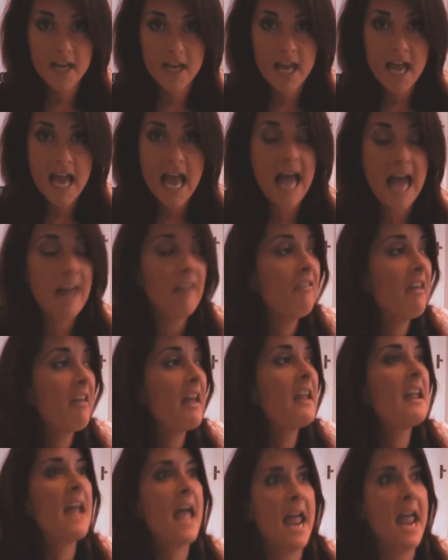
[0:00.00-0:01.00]
And
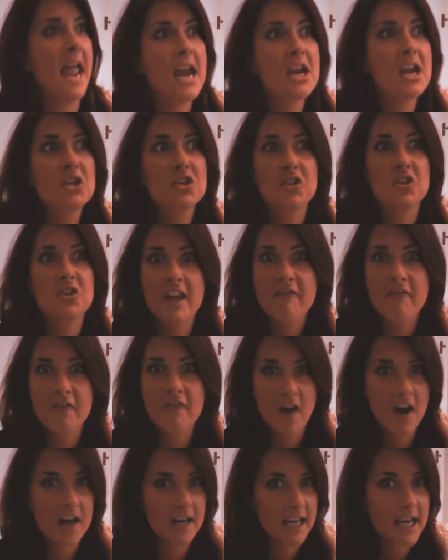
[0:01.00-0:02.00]
they hate their
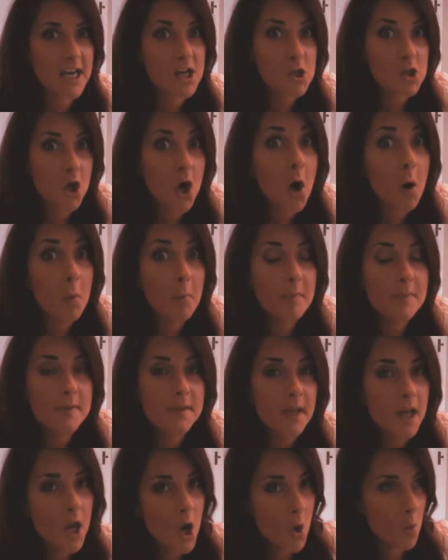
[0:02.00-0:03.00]
fucking
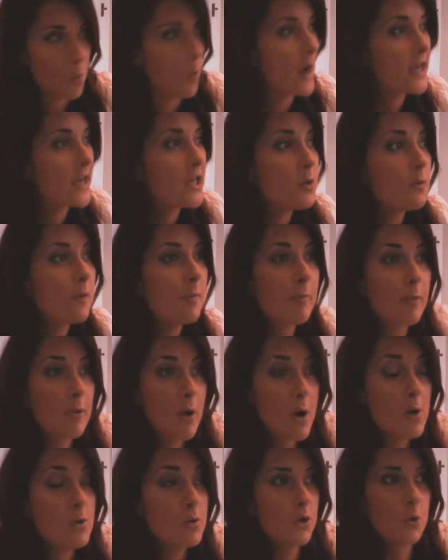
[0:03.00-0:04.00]
jobs. When you
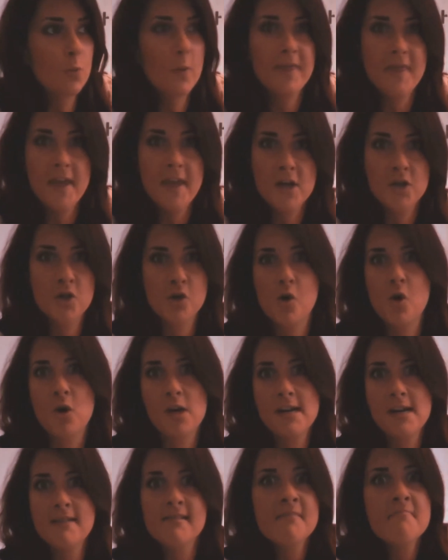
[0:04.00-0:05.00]
approach with their
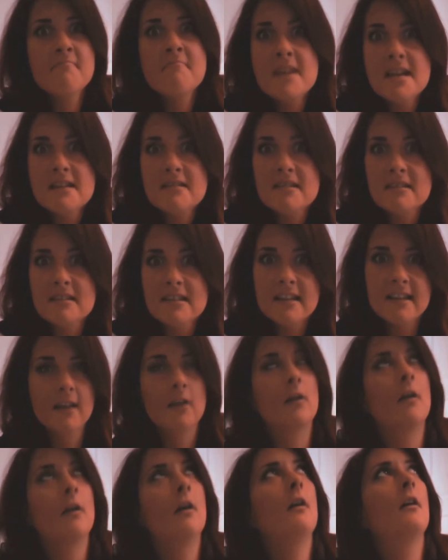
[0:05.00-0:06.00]
trolleys, immediately they
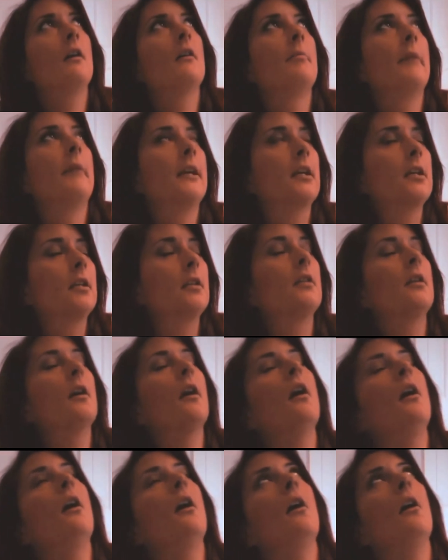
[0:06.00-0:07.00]
go, oh my
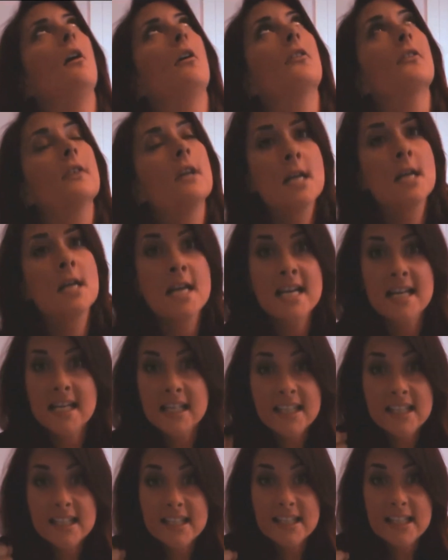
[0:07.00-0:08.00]
God,
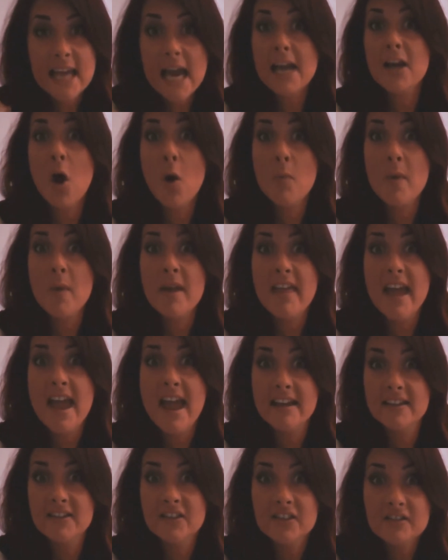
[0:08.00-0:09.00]
get on with
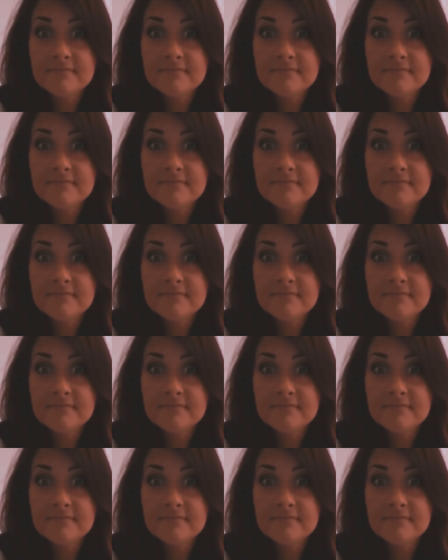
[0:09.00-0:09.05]
it.